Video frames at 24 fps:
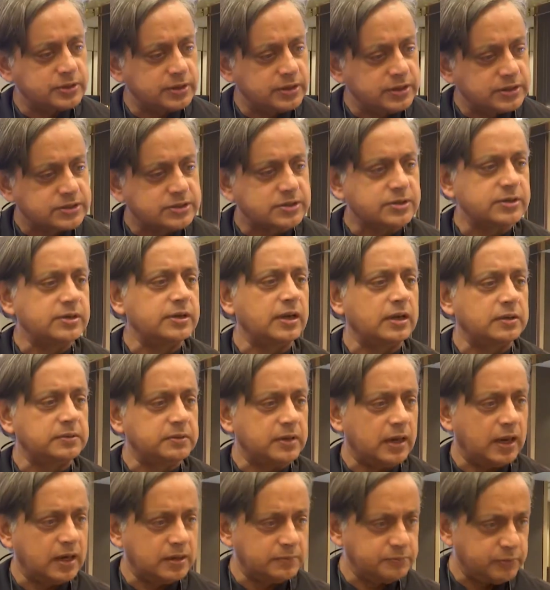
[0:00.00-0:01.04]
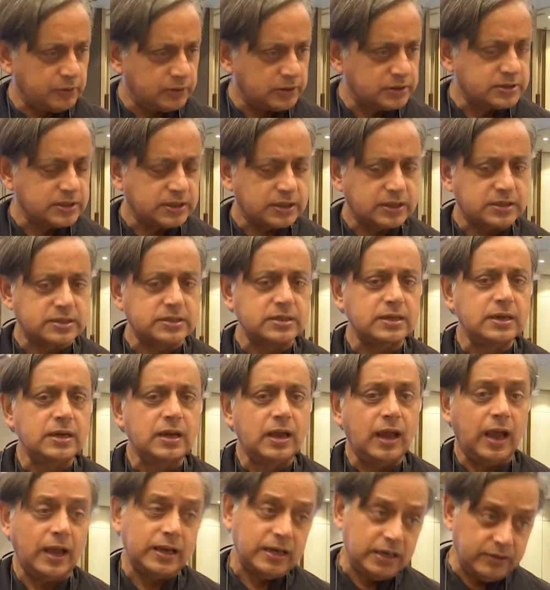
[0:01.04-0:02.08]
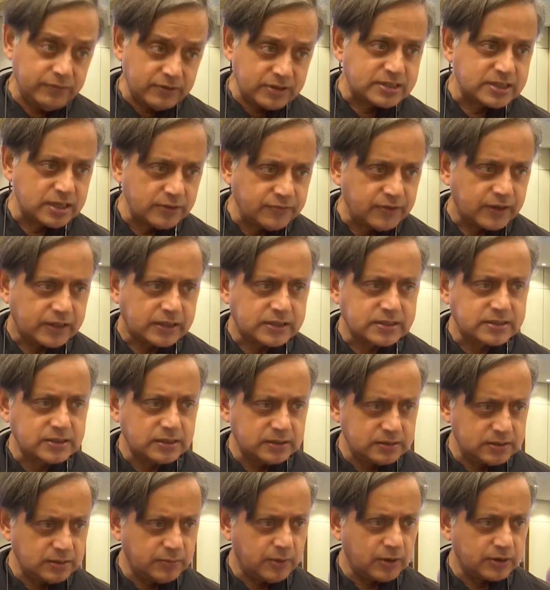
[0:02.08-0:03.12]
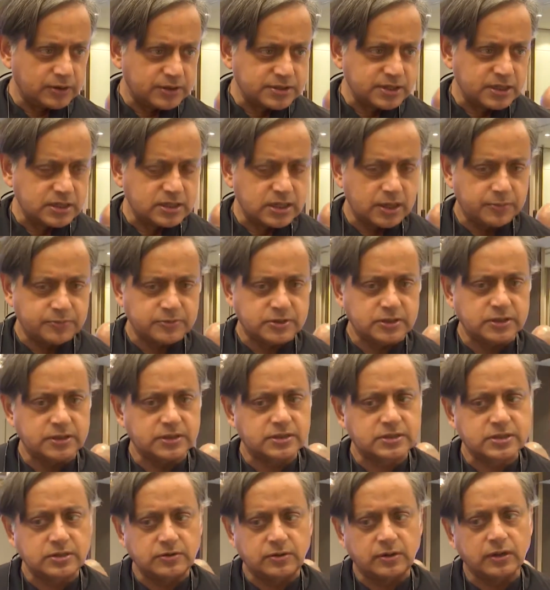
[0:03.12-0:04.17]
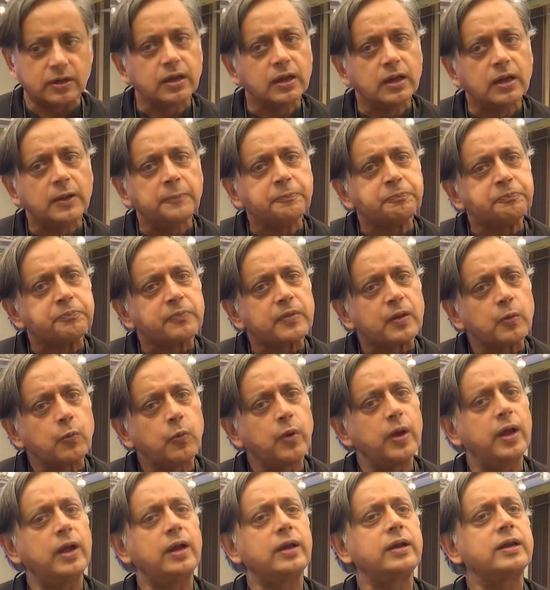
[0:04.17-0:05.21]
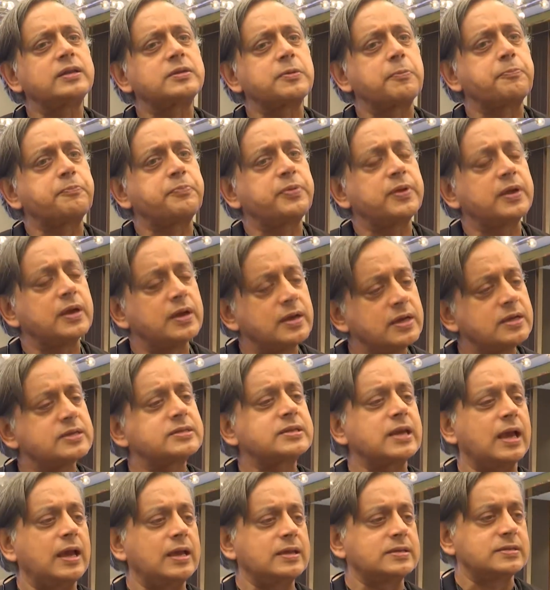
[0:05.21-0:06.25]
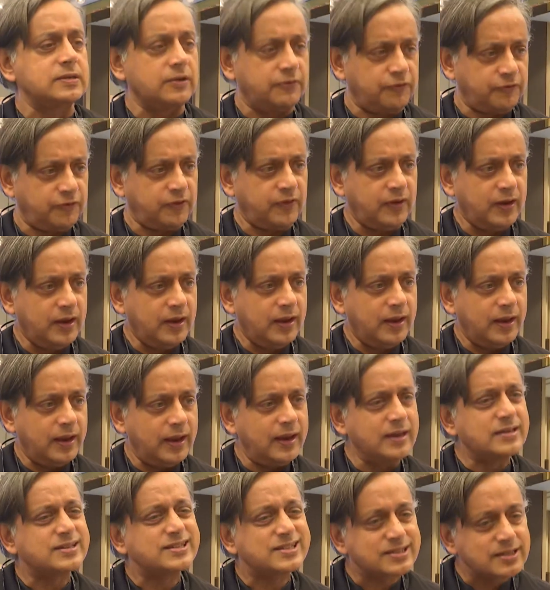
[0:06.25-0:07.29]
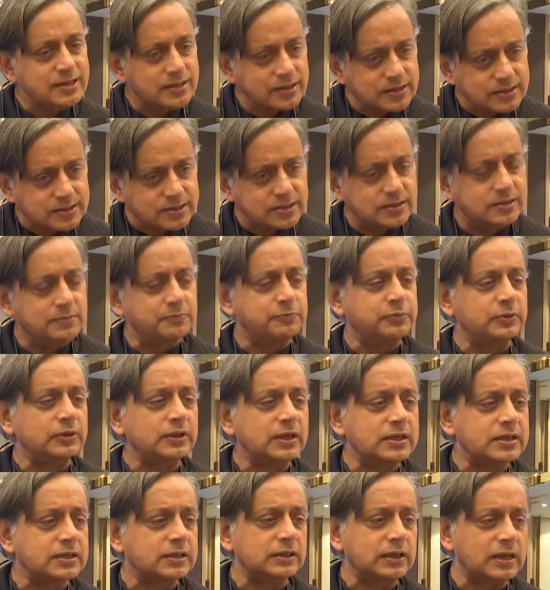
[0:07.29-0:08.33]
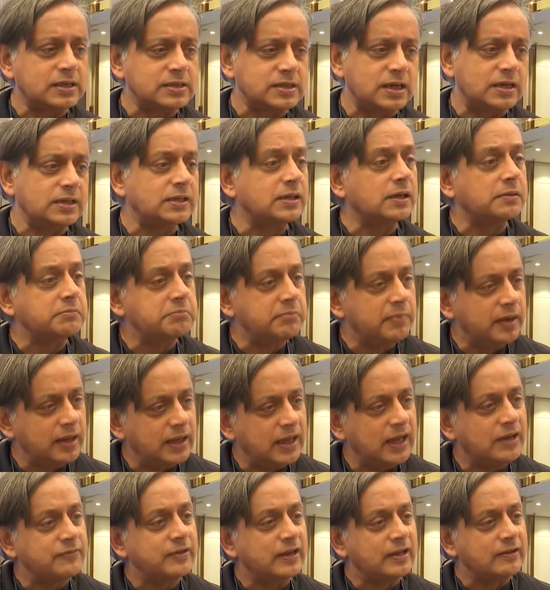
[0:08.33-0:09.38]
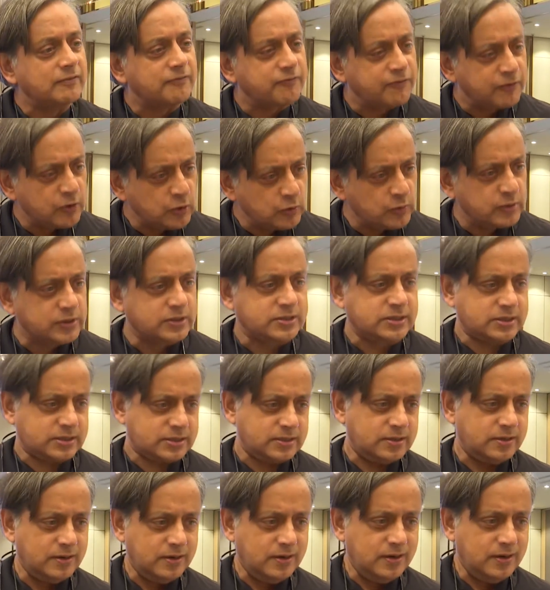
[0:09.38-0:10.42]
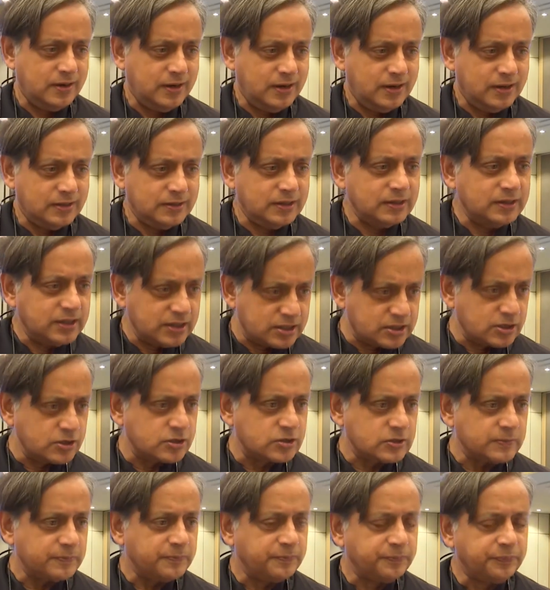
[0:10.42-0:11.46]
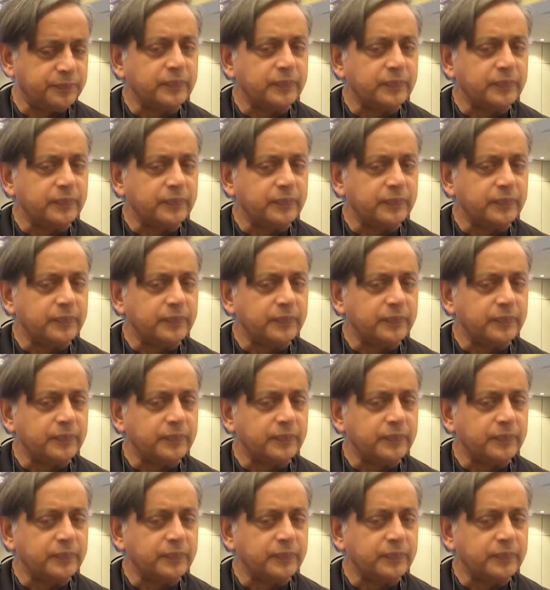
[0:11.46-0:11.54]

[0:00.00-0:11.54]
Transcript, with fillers: to history and, and politics, and even civics, the uh, democracy chapter, and so on, where it appears as if a certain political agenda may have influenced the decision.